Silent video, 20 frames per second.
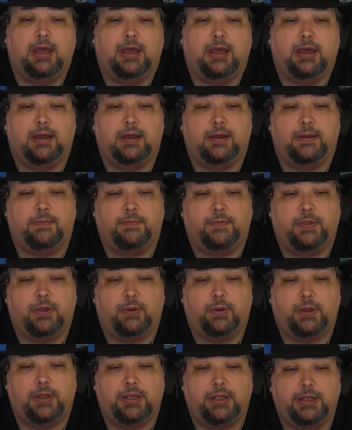Um,
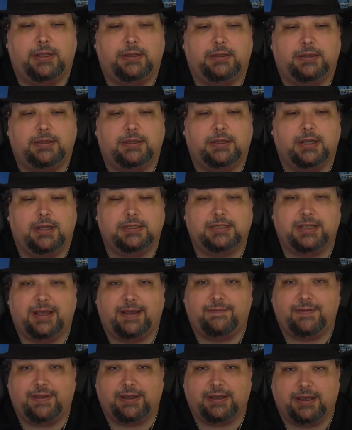though he does
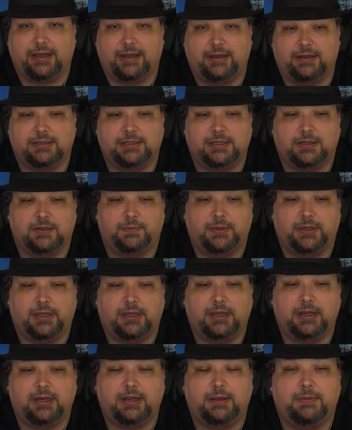have that chaos element
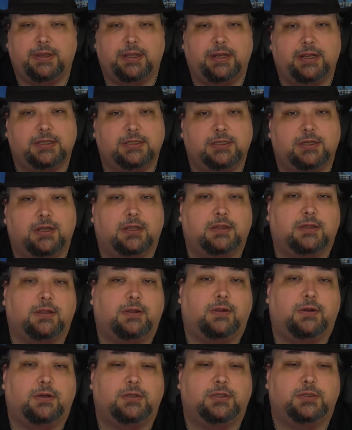in him, it is not the
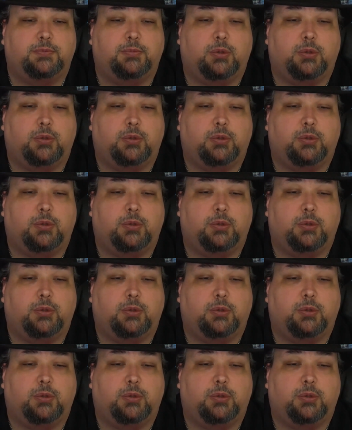largest